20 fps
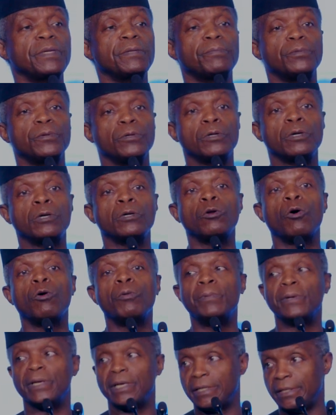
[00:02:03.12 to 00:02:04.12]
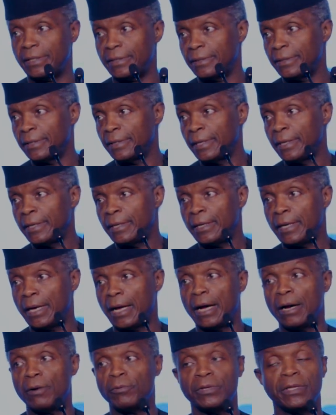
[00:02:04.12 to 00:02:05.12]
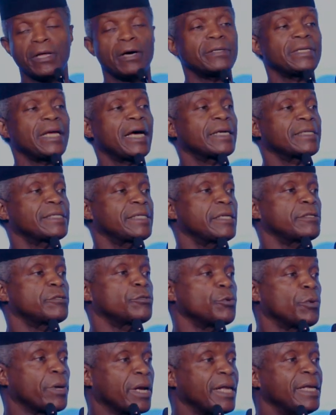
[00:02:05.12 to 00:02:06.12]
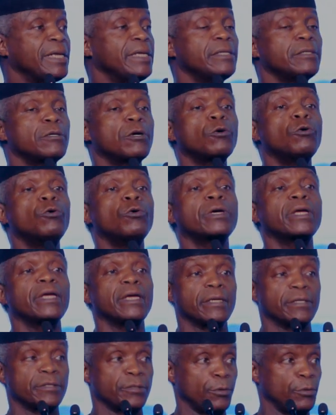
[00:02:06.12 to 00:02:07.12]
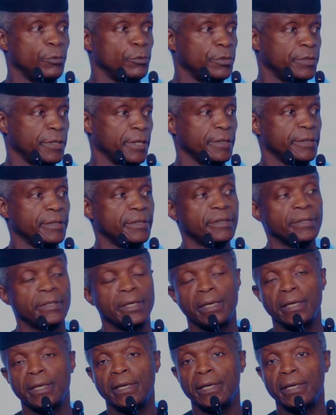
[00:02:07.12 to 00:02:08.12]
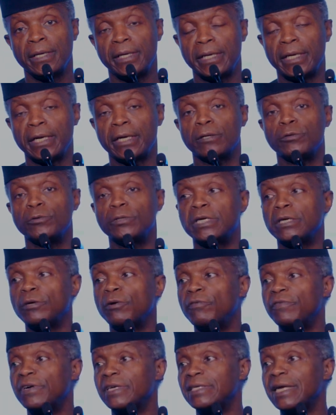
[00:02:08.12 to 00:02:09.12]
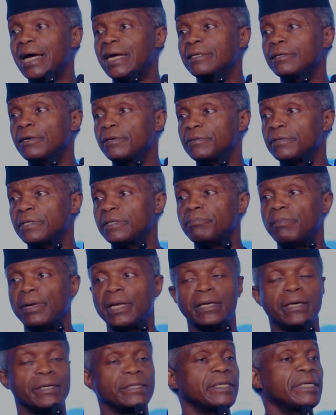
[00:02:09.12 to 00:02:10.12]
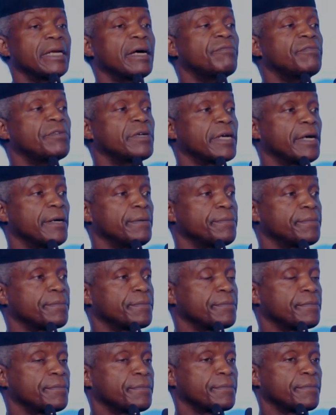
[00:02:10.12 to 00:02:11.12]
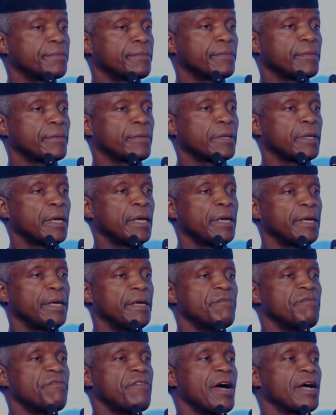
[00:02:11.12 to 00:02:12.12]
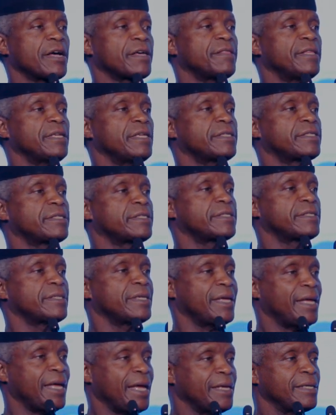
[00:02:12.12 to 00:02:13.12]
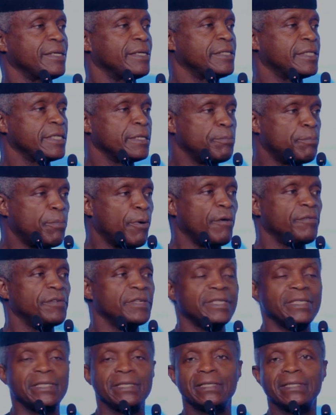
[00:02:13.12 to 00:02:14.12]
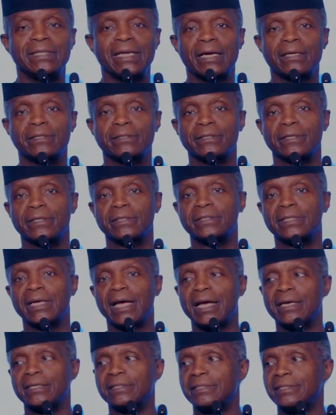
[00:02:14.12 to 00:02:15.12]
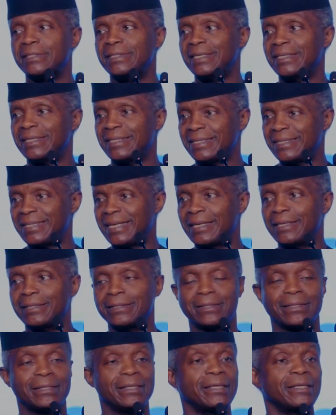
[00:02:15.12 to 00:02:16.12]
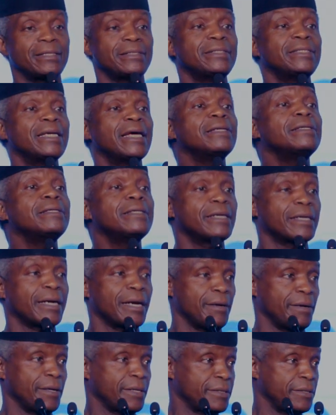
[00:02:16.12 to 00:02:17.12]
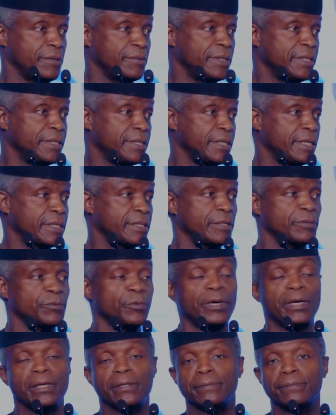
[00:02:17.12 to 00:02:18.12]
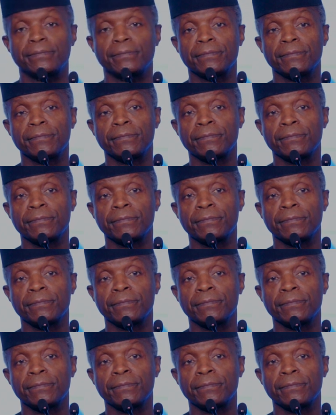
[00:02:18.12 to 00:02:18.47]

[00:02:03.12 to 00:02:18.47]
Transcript: people globally are without access to clean cooking solutions, including over 900 million in Africa. In fact, this energy poverty nexus has distinct gender characteristics as well.